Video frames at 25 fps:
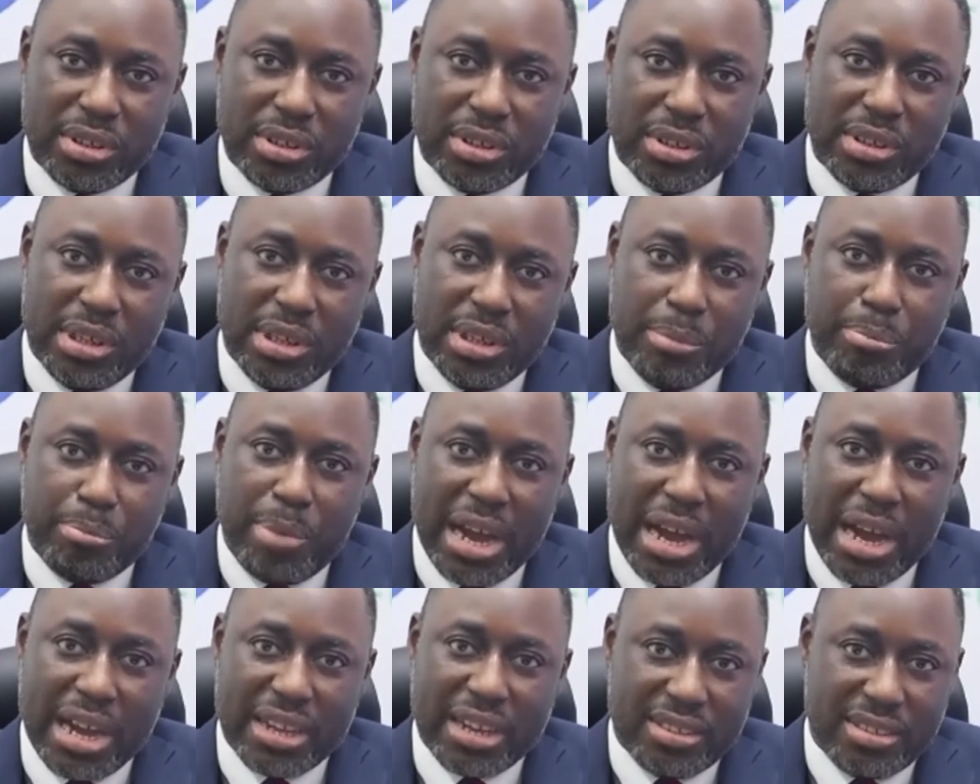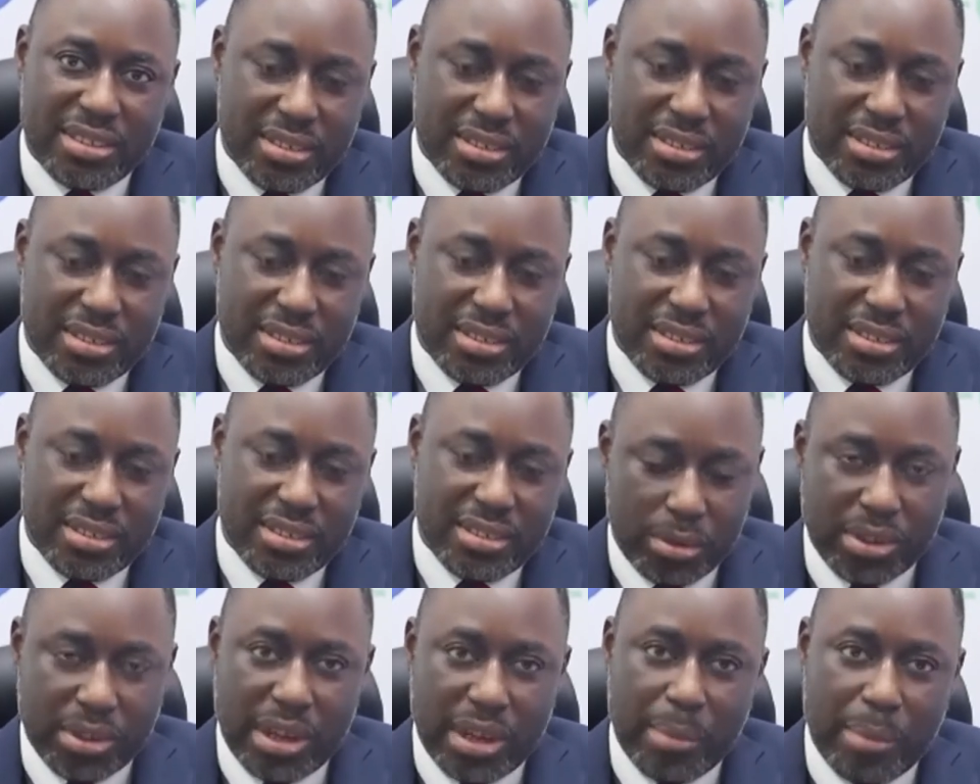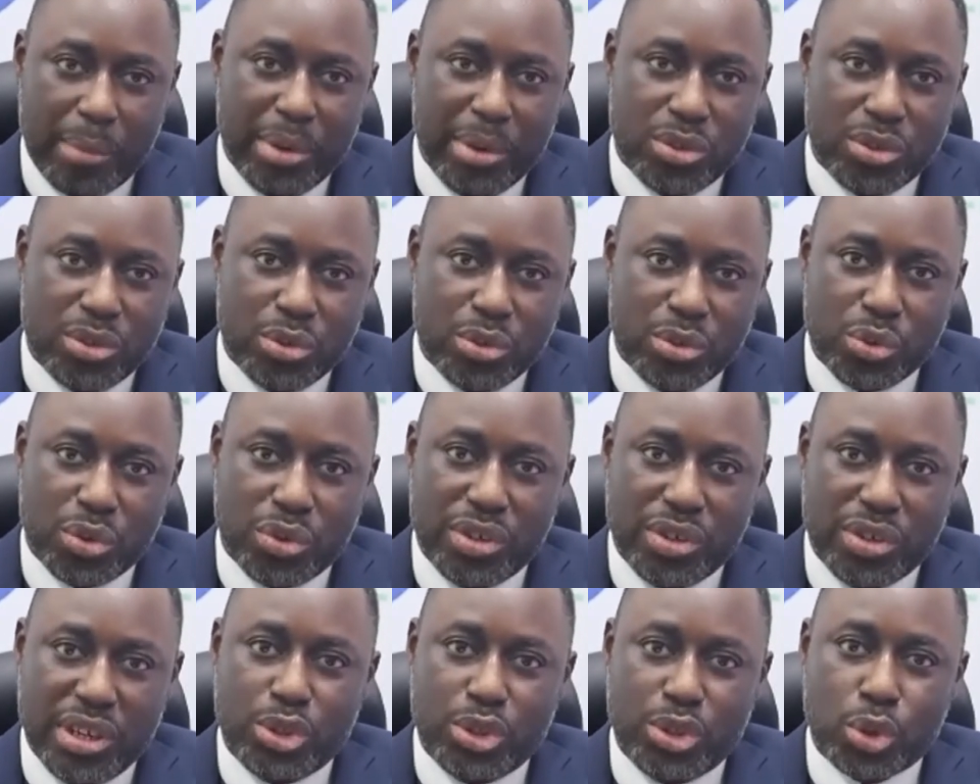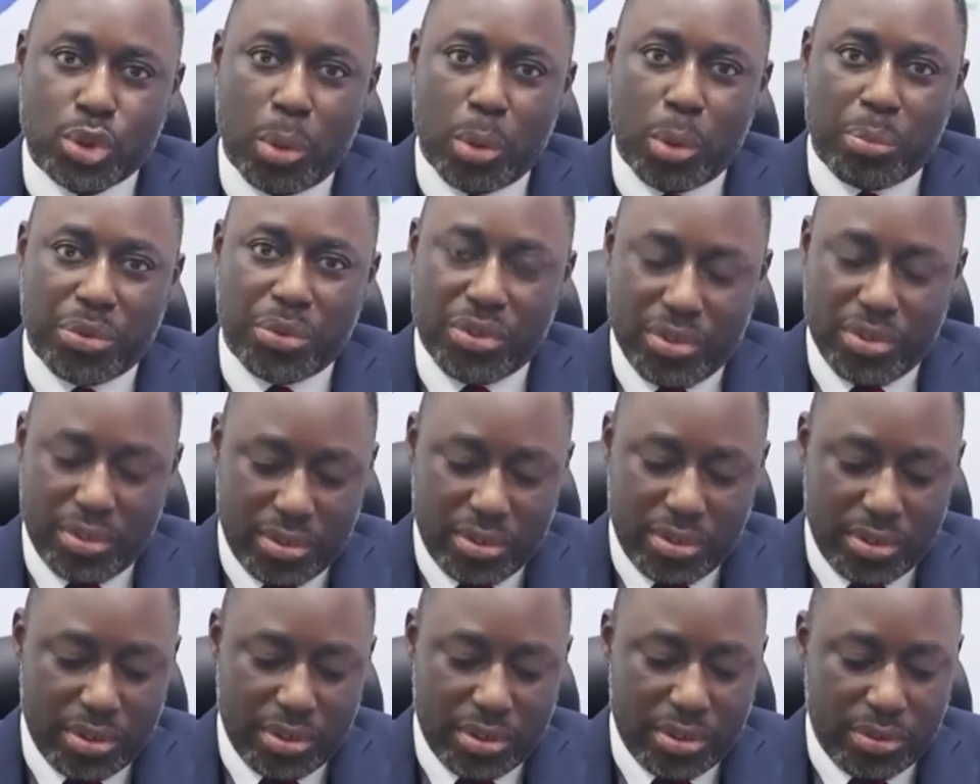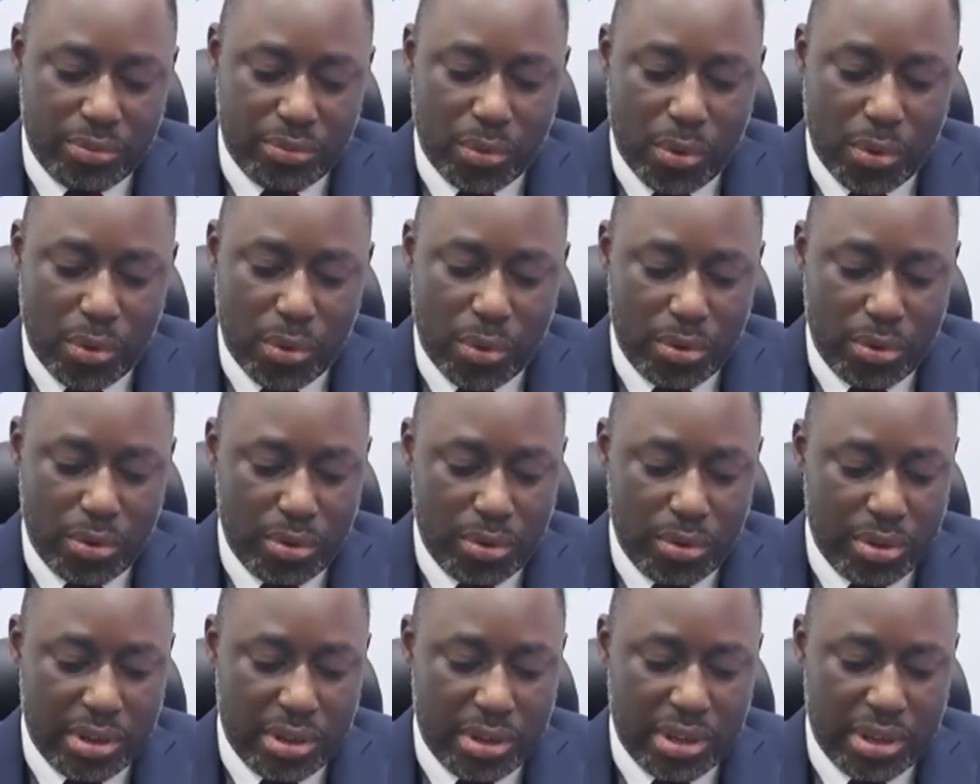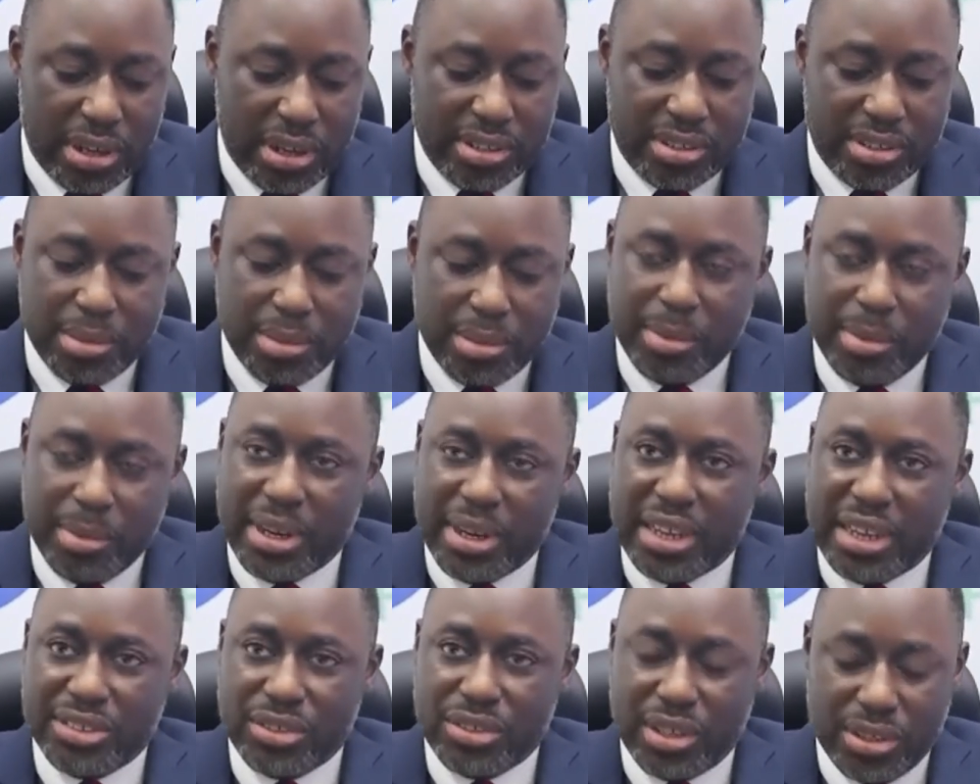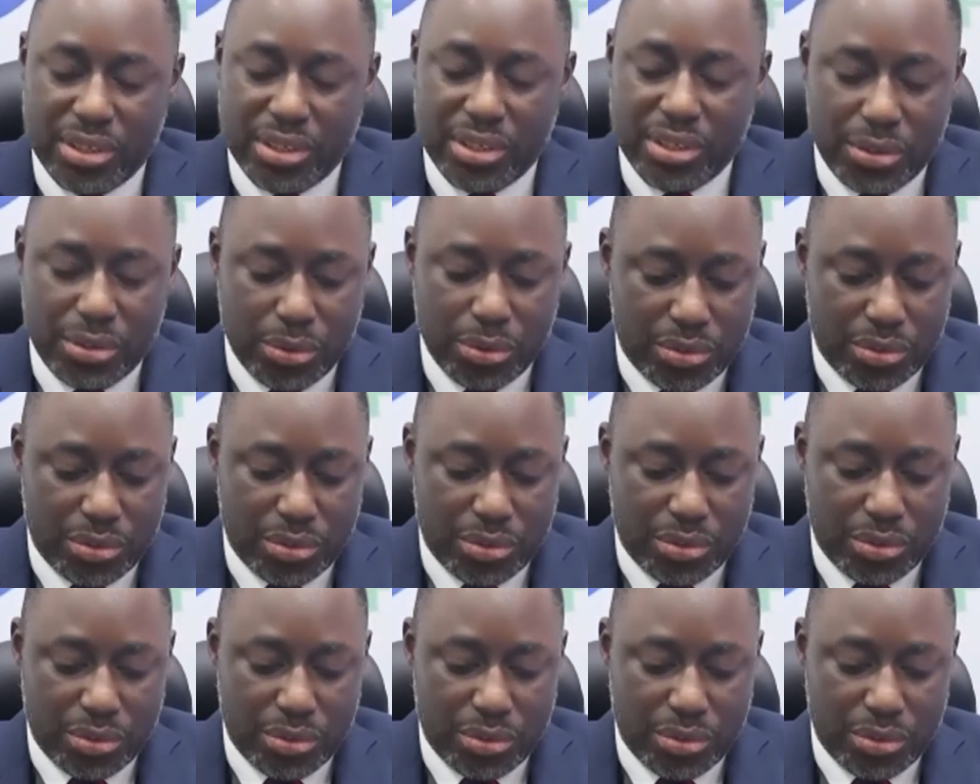impact the ability to create jobs for the semi Nigerian youth.